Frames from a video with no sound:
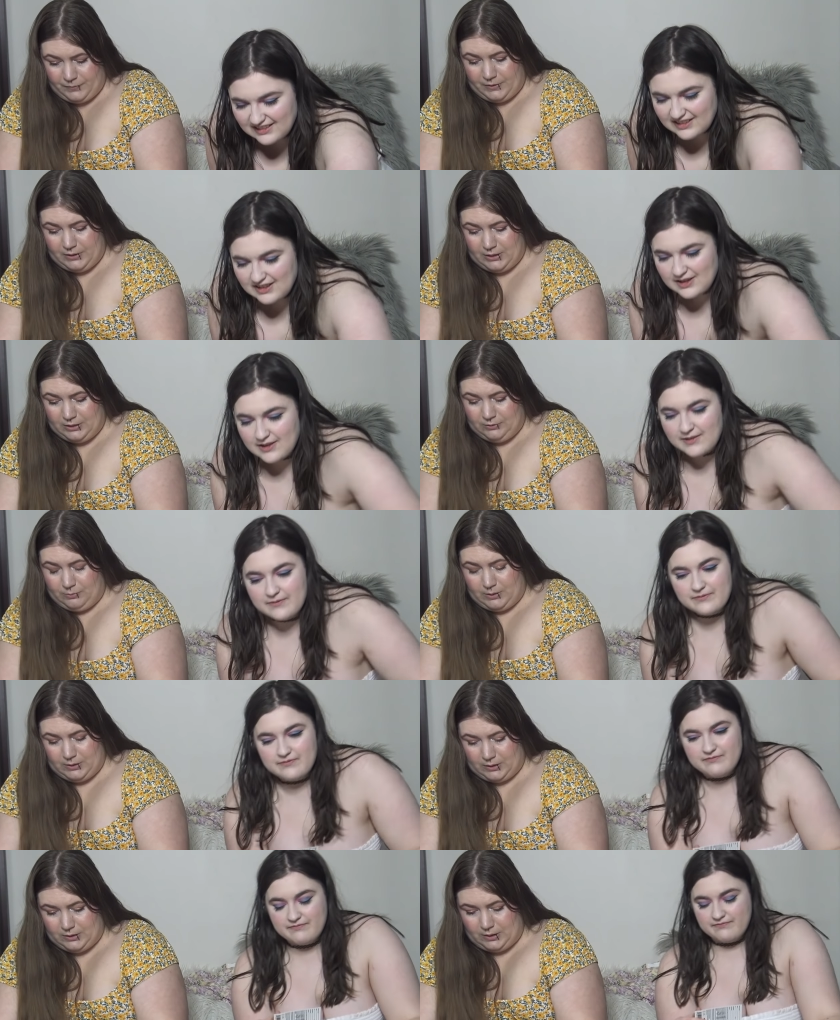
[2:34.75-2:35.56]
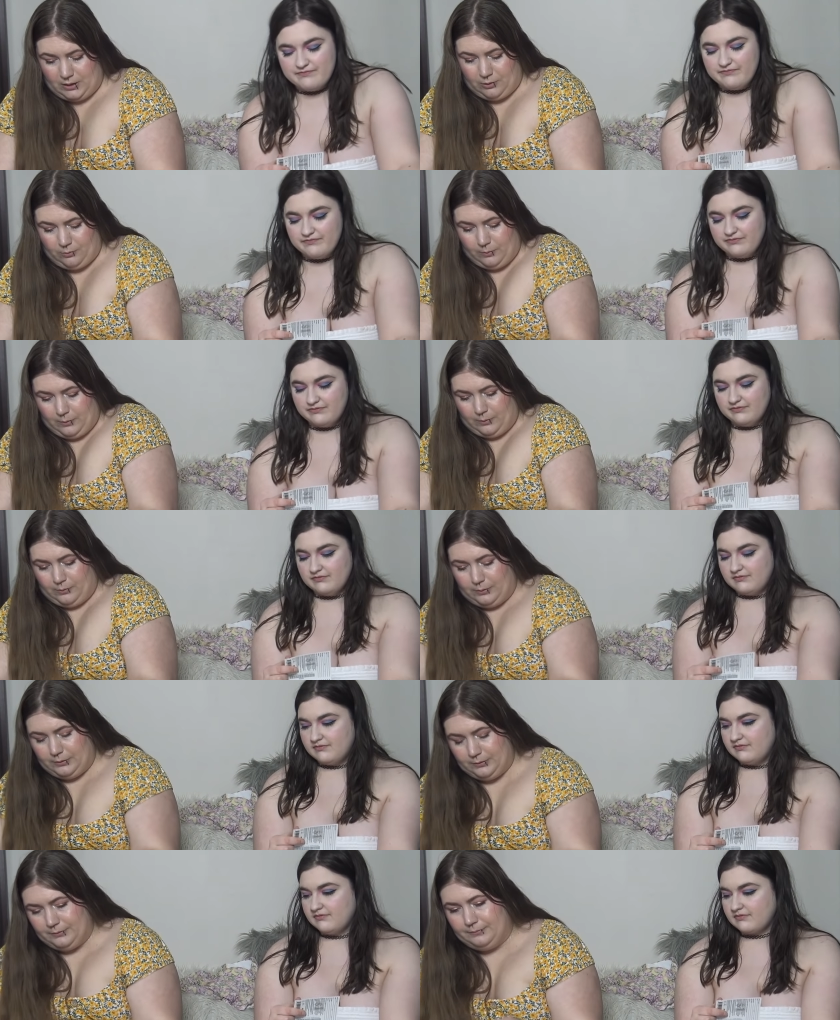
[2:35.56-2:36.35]
Speaker 1: This one's a Dutteroo.
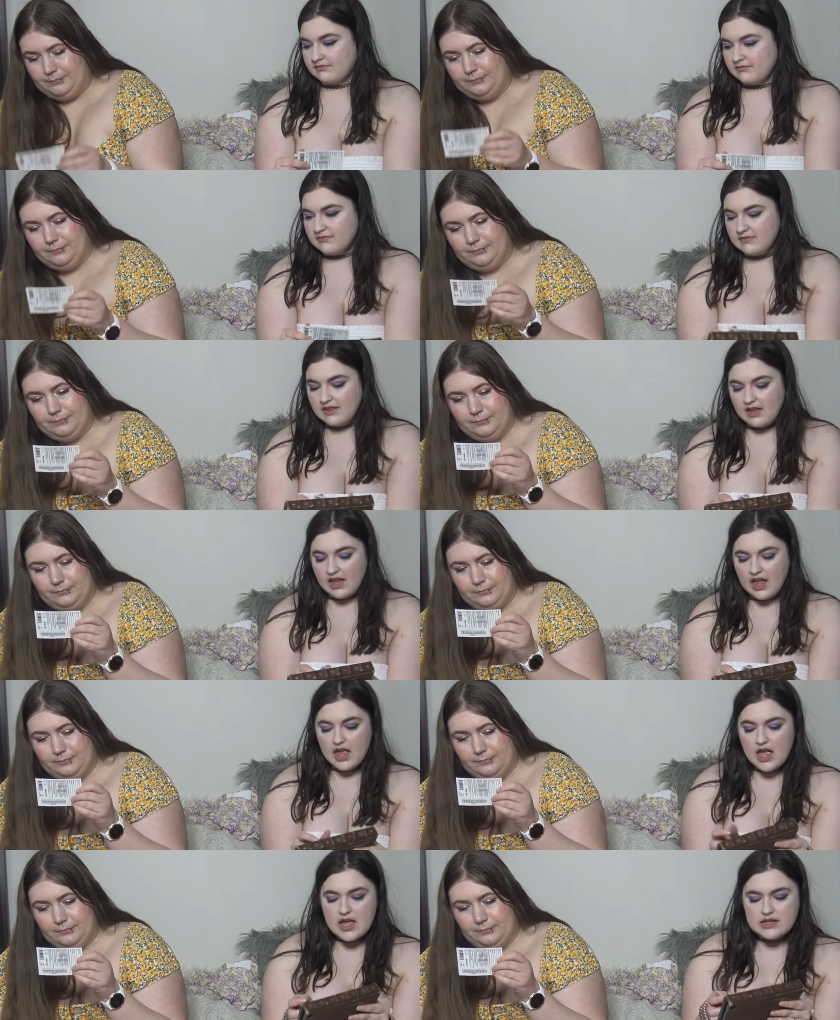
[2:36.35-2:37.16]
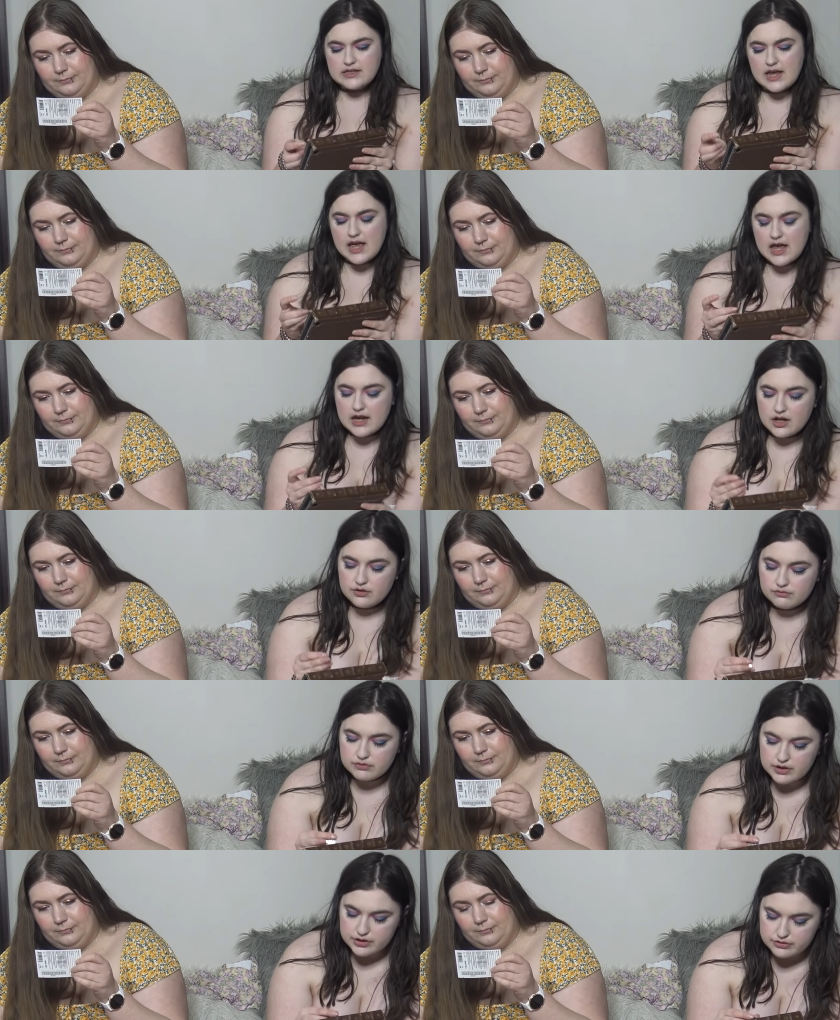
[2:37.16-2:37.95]

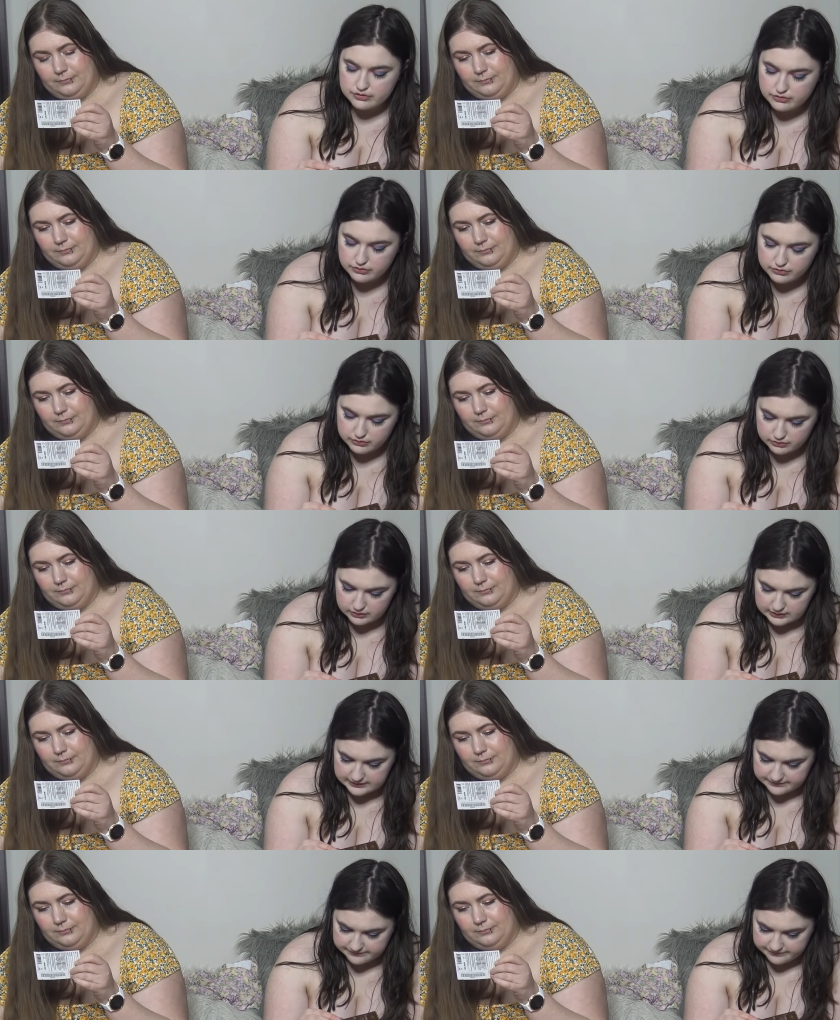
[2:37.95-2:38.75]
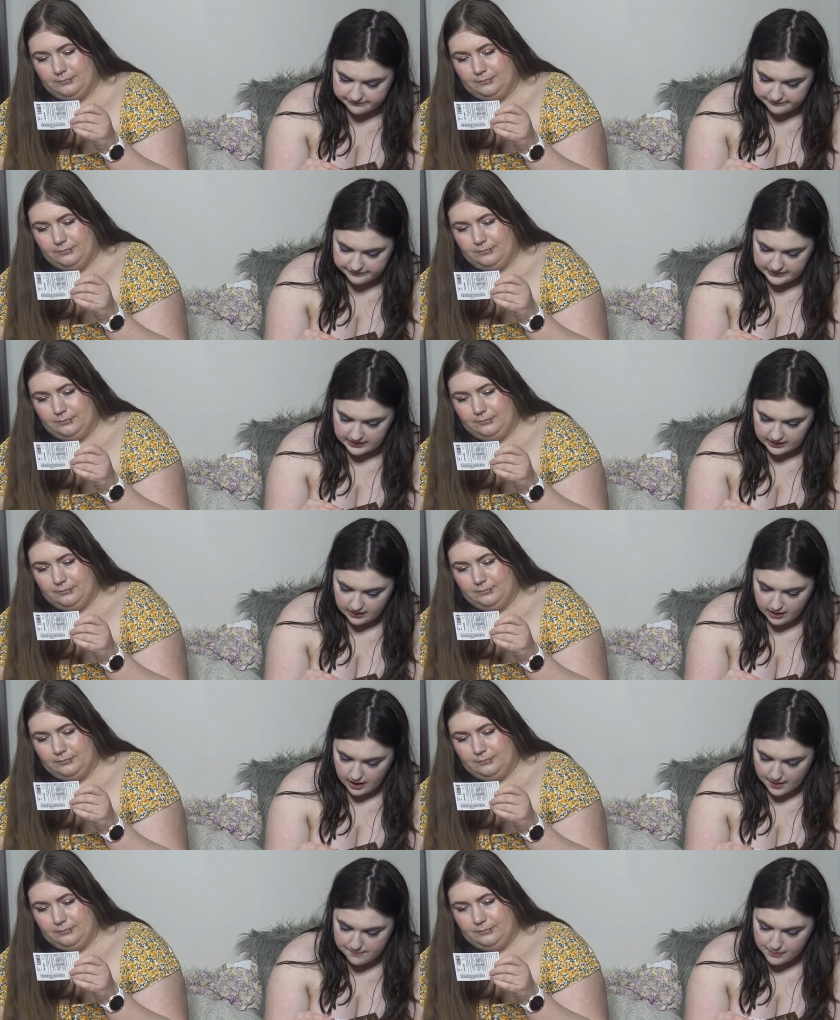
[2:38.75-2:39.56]
Speaker 2: Dutteroo.
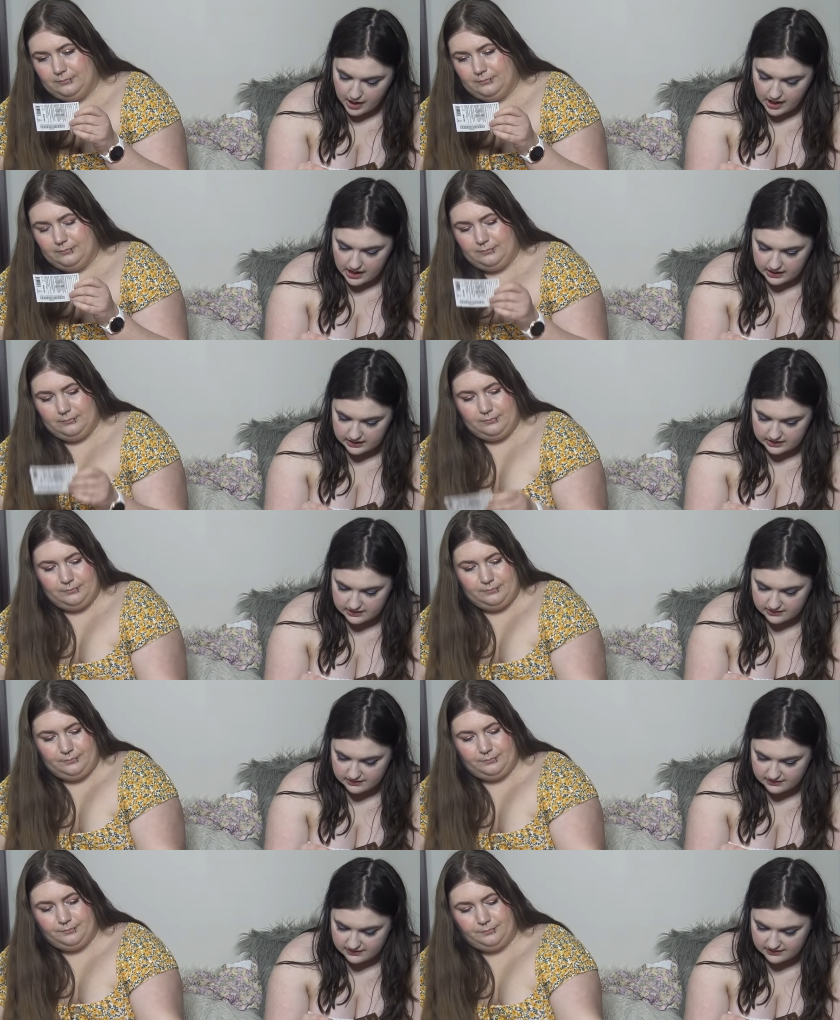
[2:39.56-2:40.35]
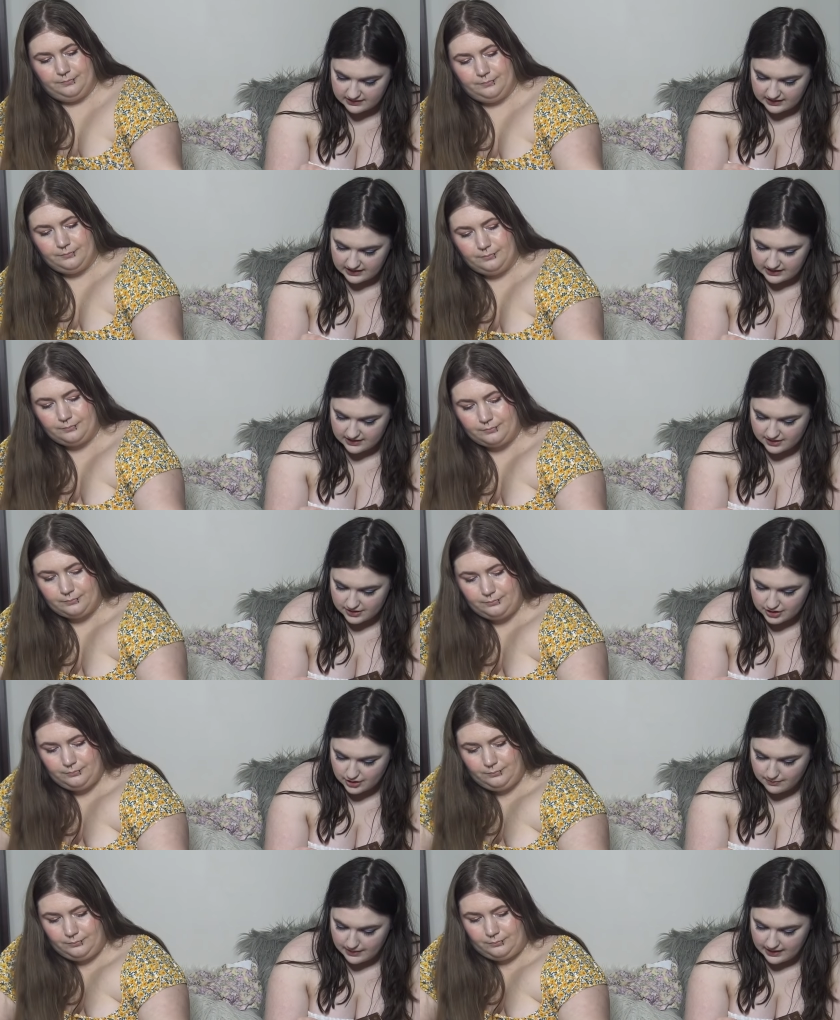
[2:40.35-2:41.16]
A buck.
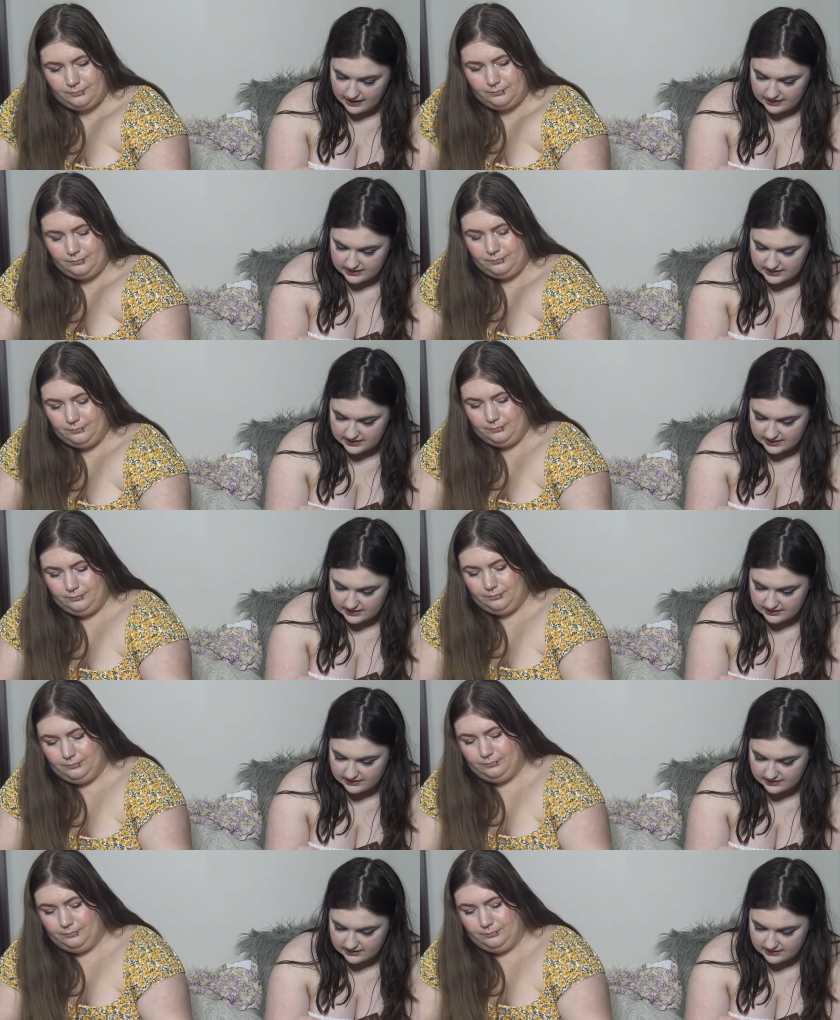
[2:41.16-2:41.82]
Two bucks.